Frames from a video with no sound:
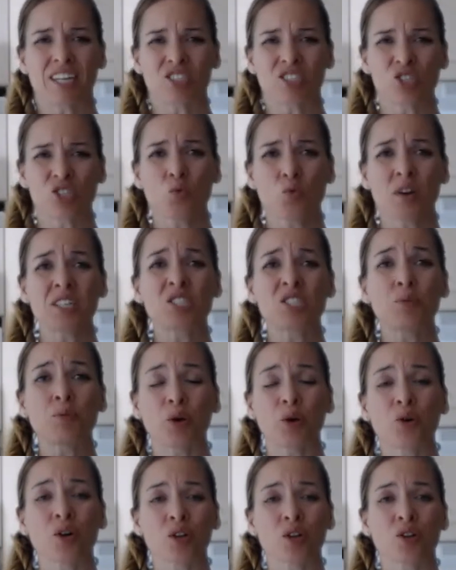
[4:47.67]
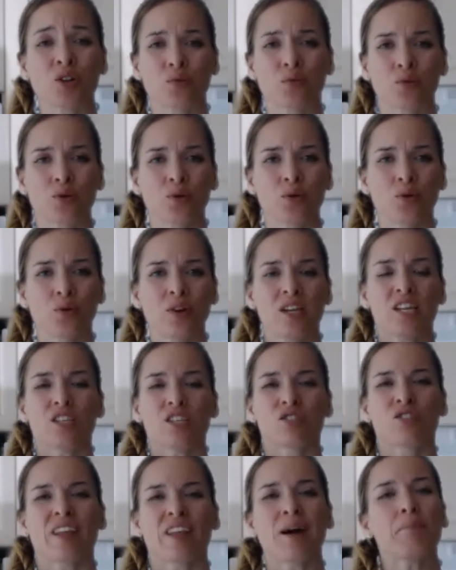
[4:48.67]
I just want it to be cooked through,
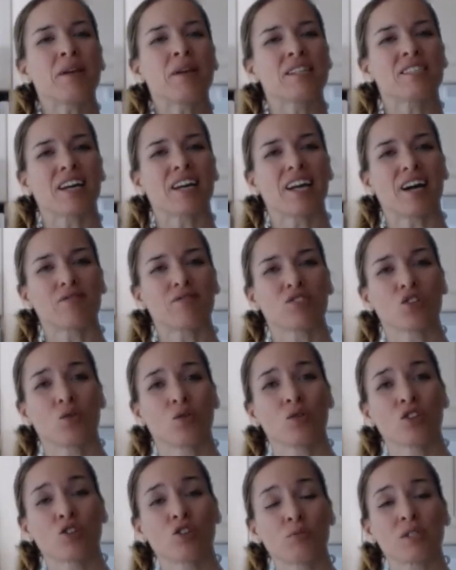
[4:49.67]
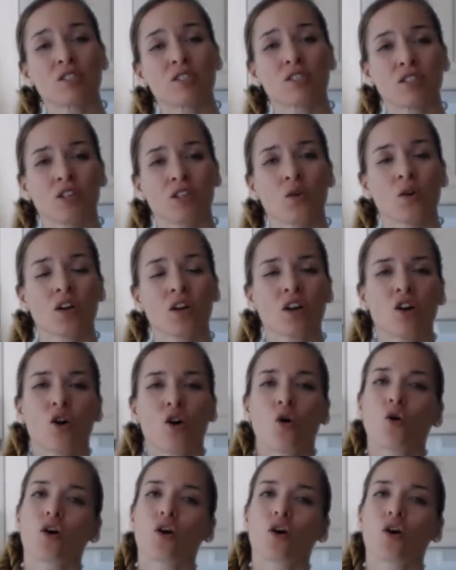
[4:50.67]
so that means I have to go a little bit slower,